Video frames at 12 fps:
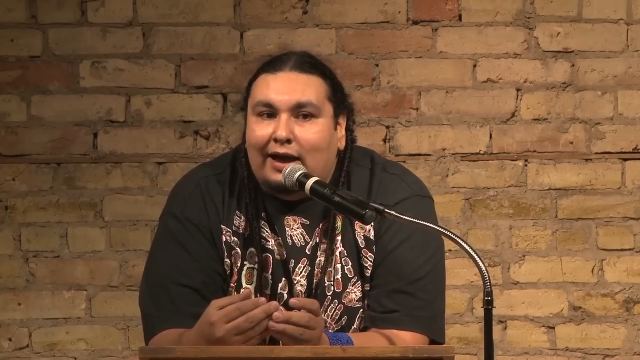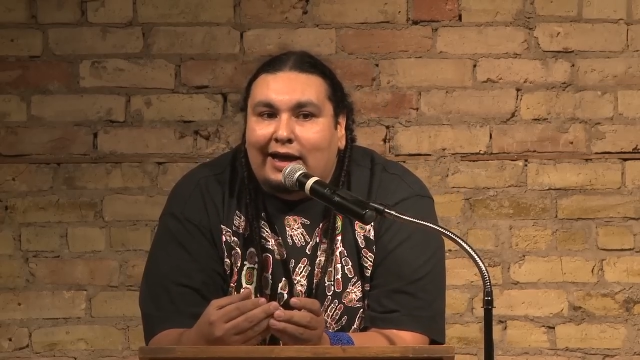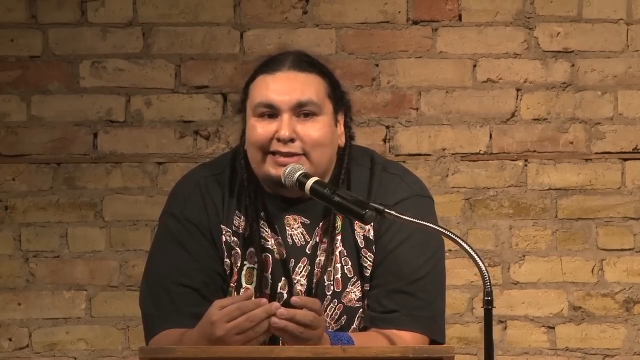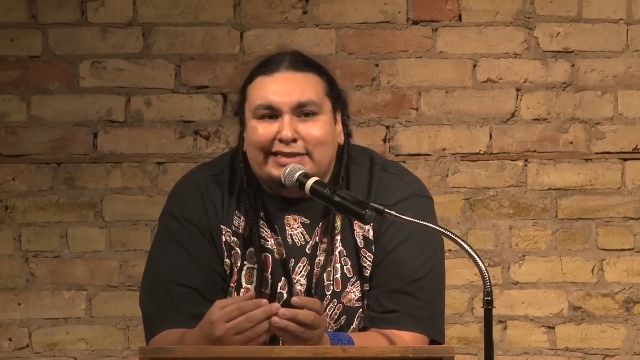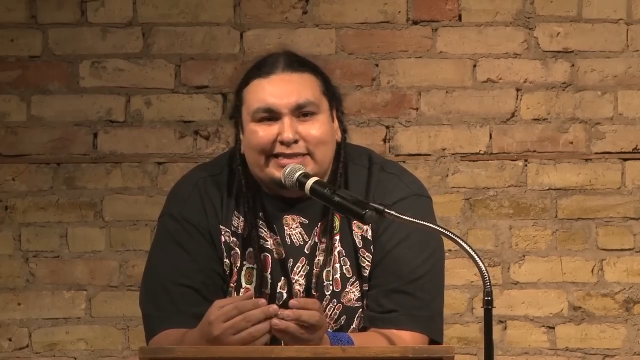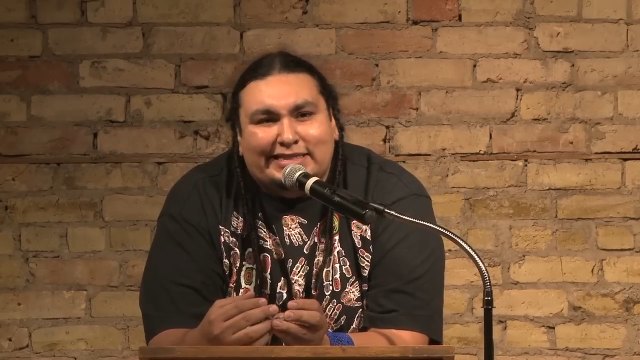
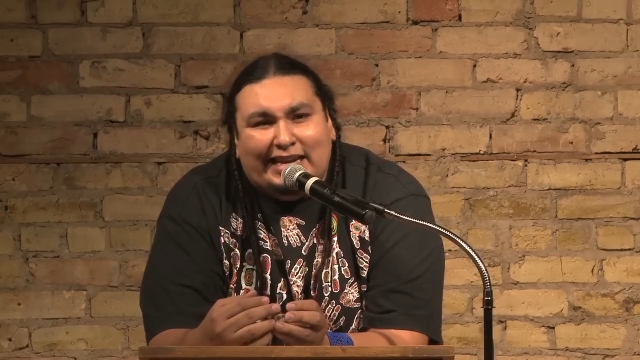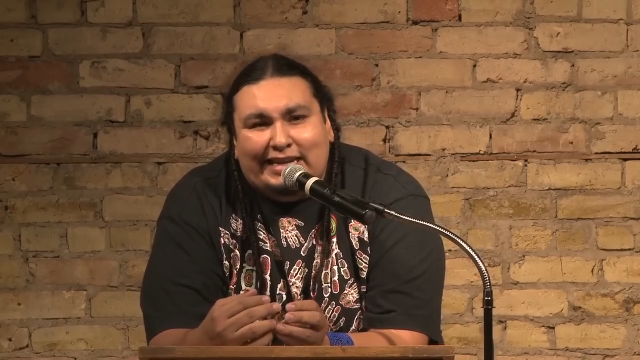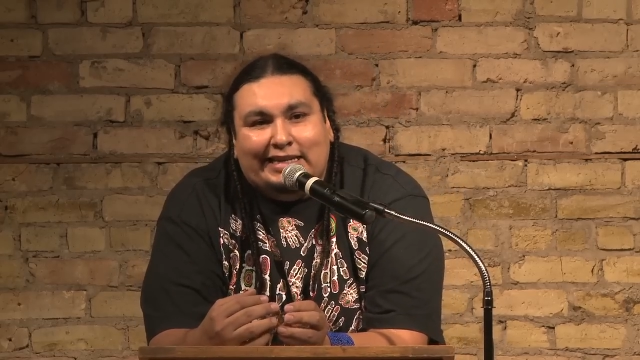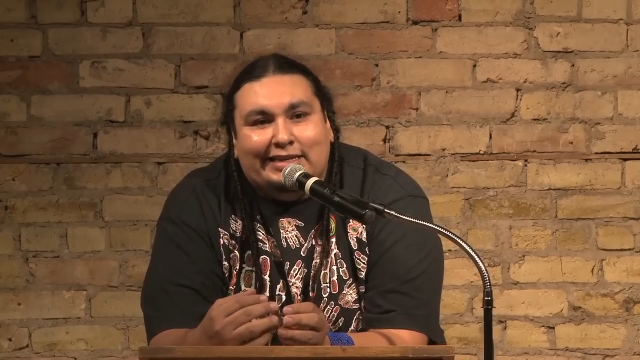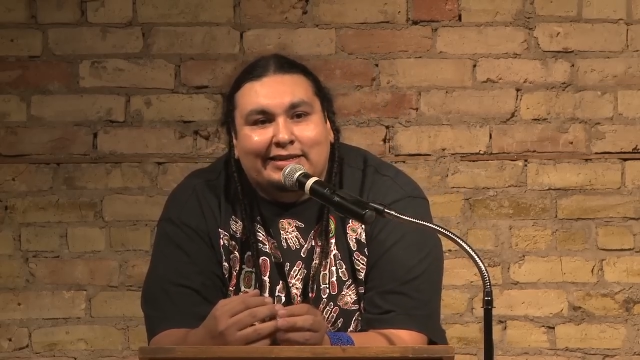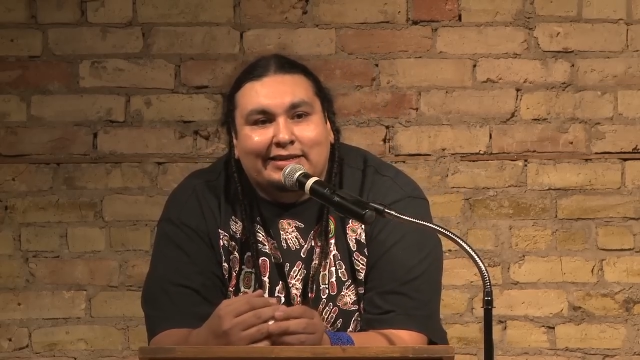it's
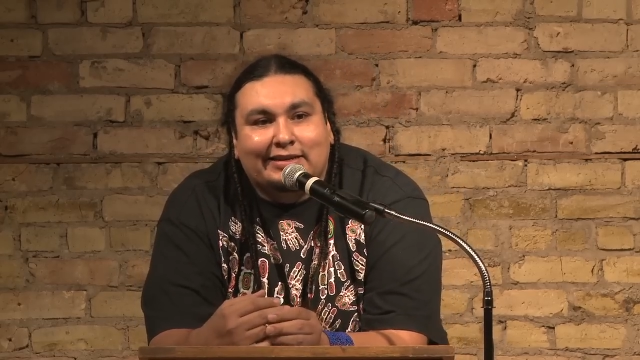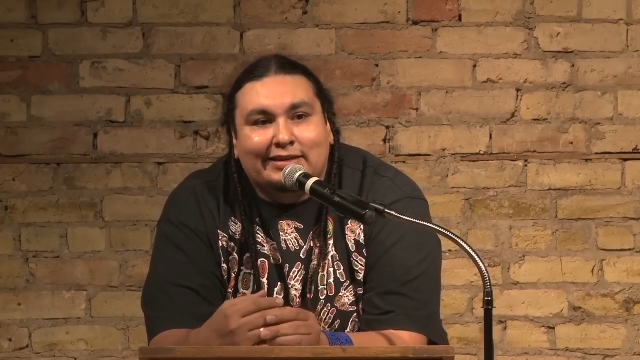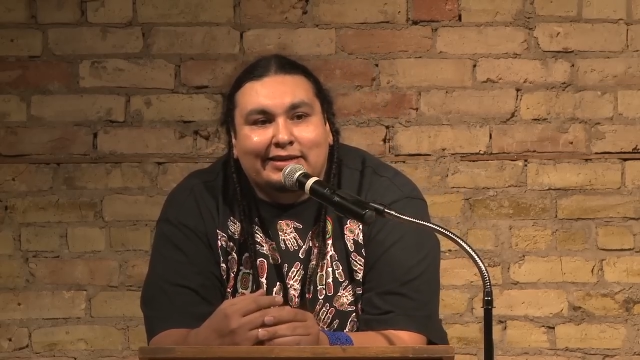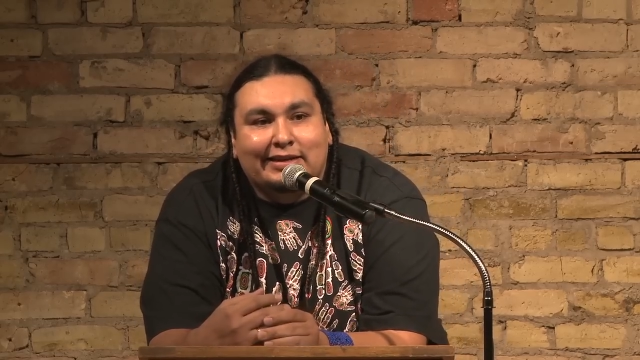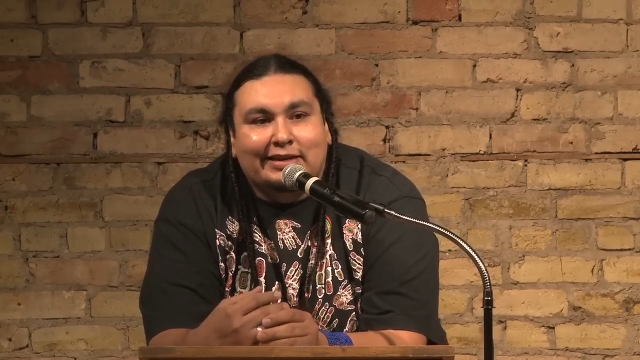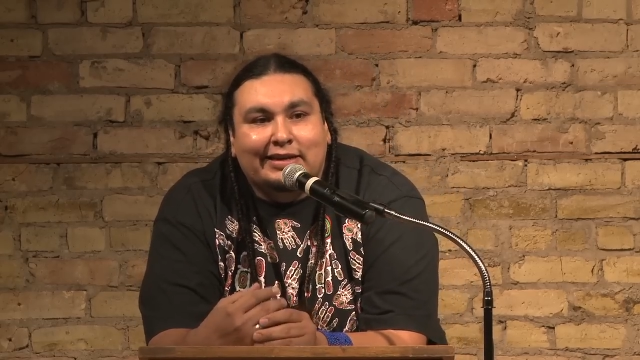exciting.
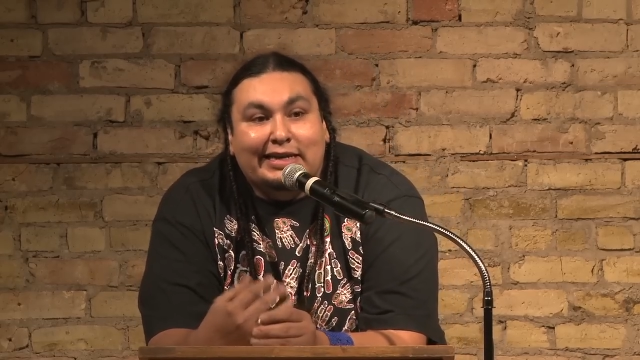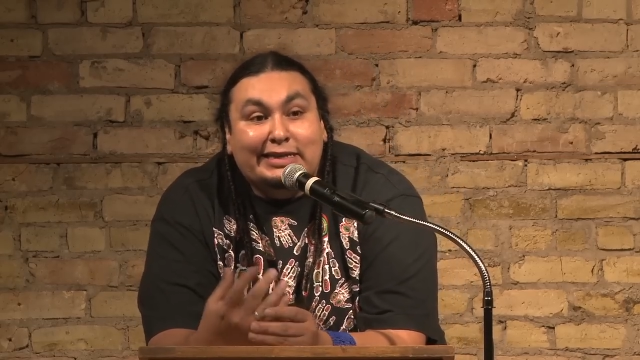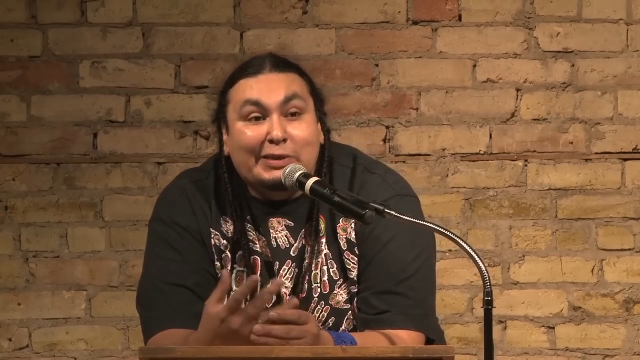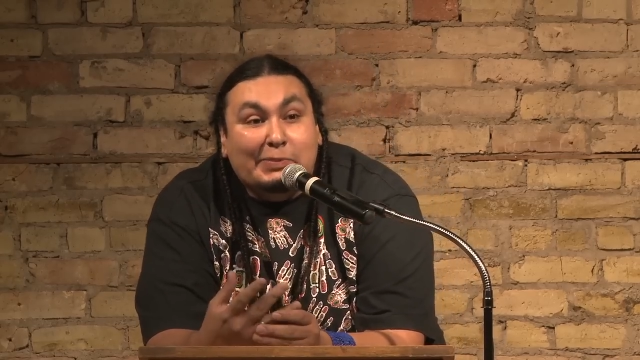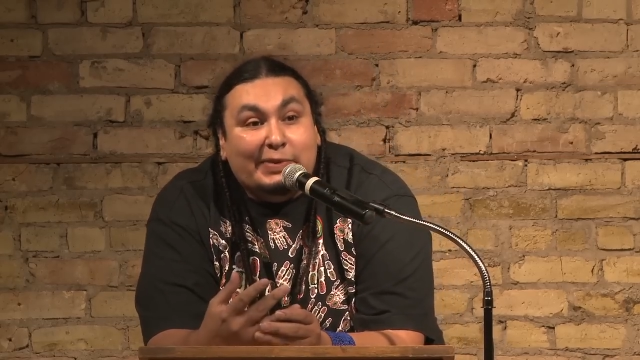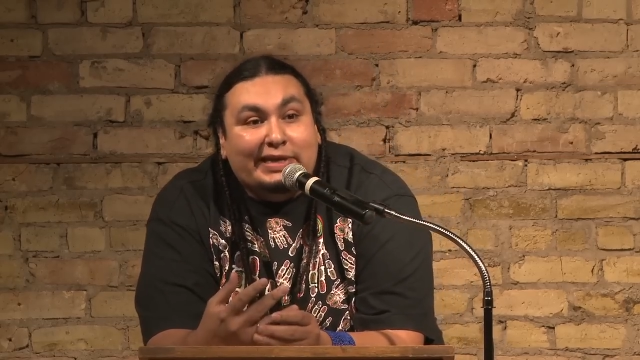
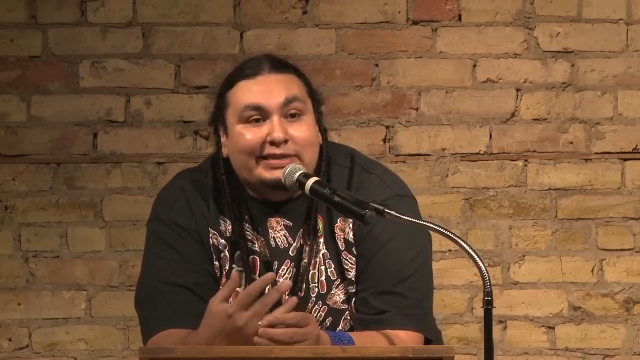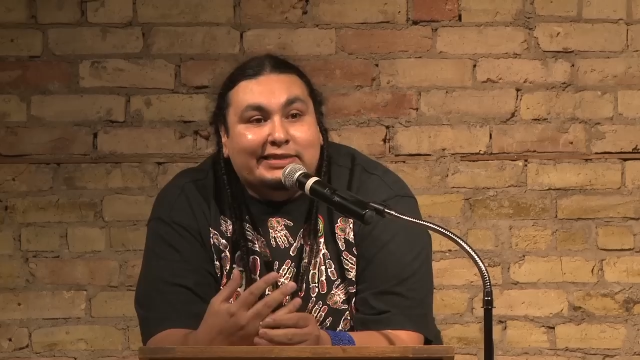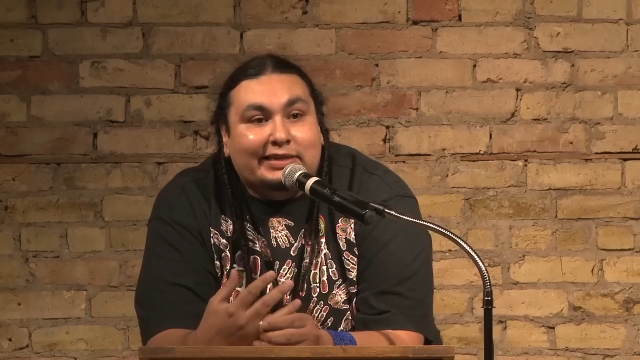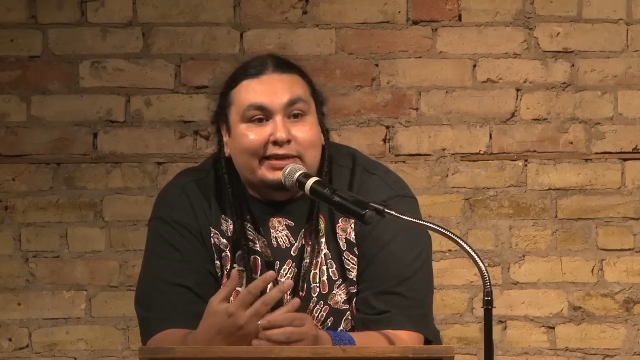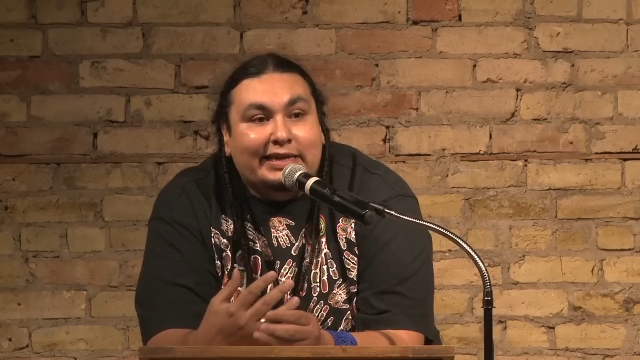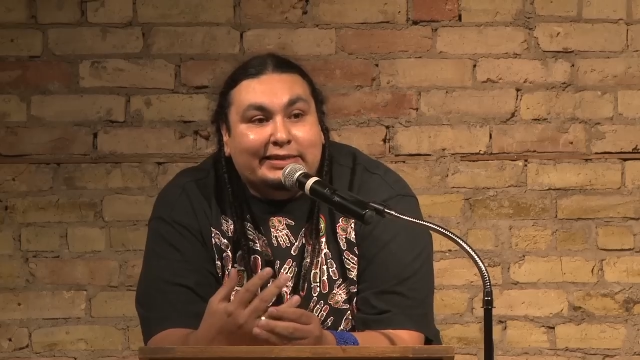It's amazing.